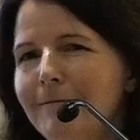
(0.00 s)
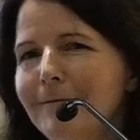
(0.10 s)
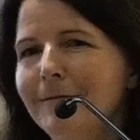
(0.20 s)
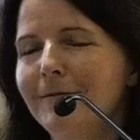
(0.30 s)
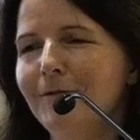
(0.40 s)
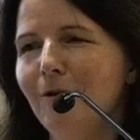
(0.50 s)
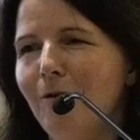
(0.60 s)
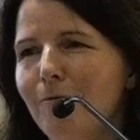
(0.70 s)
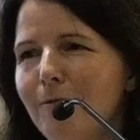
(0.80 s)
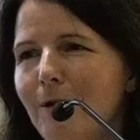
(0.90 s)

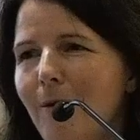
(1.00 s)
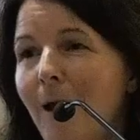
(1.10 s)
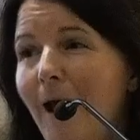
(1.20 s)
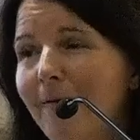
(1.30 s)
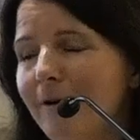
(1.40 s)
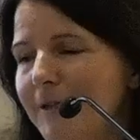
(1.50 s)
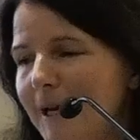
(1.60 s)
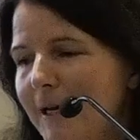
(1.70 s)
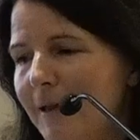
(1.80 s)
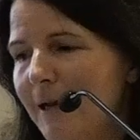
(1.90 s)
so we don't have good
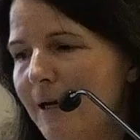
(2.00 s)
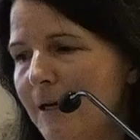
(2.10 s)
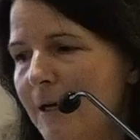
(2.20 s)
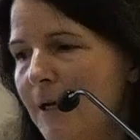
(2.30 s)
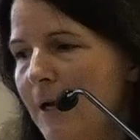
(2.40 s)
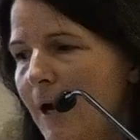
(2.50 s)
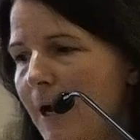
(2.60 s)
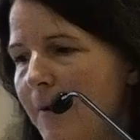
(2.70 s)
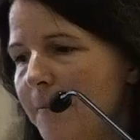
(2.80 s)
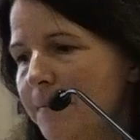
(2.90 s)
data there,
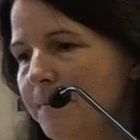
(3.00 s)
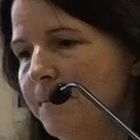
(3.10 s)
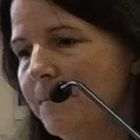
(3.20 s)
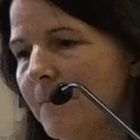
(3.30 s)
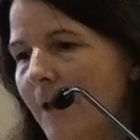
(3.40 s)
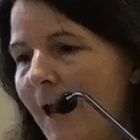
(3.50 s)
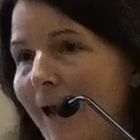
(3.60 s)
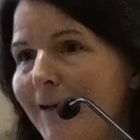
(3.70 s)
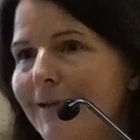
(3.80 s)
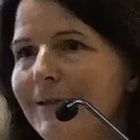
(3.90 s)

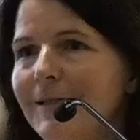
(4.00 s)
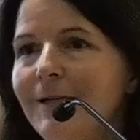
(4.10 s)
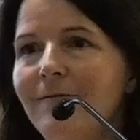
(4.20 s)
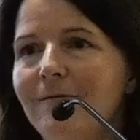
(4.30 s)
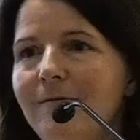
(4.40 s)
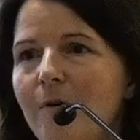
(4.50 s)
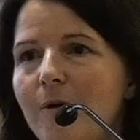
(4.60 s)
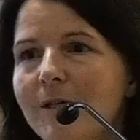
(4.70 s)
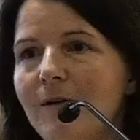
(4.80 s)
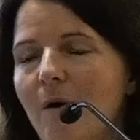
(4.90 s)
and didn't
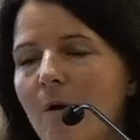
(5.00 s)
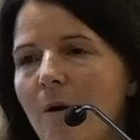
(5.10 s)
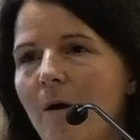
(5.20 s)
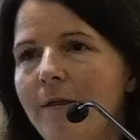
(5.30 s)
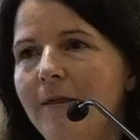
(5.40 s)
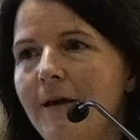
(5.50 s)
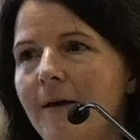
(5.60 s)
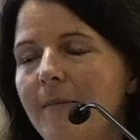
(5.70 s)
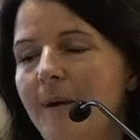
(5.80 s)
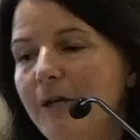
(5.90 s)
focus at all on
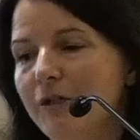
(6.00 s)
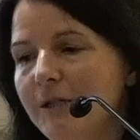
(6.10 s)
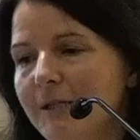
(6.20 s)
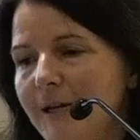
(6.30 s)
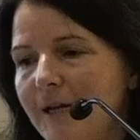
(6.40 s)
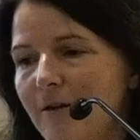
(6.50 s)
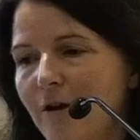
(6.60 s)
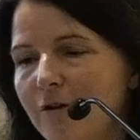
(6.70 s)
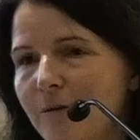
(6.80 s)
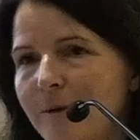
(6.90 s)
the patients in
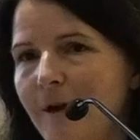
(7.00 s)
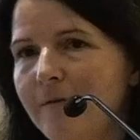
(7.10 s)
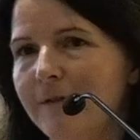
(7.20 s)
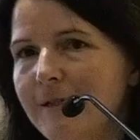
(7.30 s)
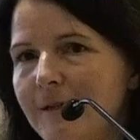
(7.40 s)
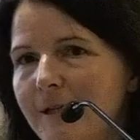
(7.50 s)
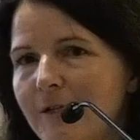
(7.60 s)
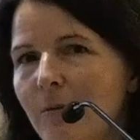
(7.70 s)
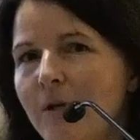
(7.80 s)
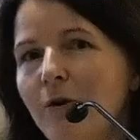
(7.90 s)
long-term care facilities.
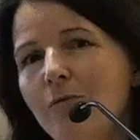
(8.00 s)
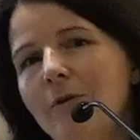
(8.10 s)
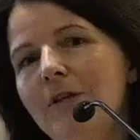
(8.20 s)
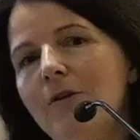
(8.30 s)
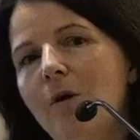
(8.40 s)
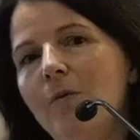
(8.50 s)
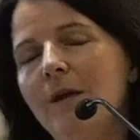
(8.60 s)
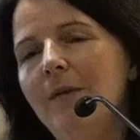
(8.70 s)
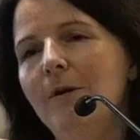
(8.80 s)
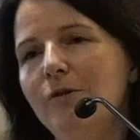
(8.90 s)
So we don't really know the
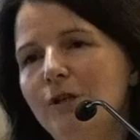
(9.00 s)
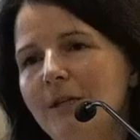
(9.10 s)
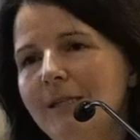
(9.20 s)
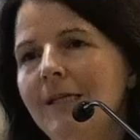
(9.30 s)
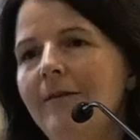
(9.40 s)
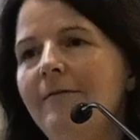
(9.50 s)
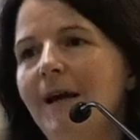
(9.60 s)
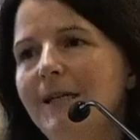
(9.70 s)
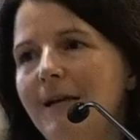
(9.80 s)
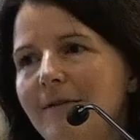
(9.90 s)
immunogenicity and
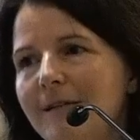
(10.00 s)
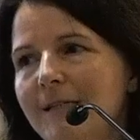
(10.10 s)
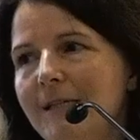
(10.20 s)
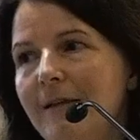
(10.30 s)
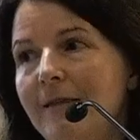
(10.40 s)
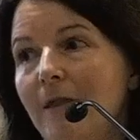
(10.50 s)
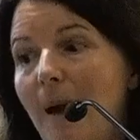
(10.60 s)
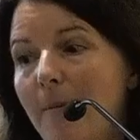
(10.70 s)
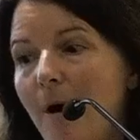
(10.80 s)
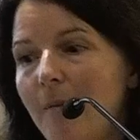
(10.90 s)
vaccine efficacy in
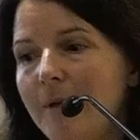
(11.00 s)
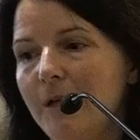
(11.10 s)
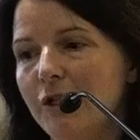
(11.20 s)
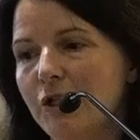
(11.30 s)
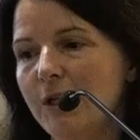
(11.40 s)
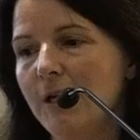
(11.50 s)
that population.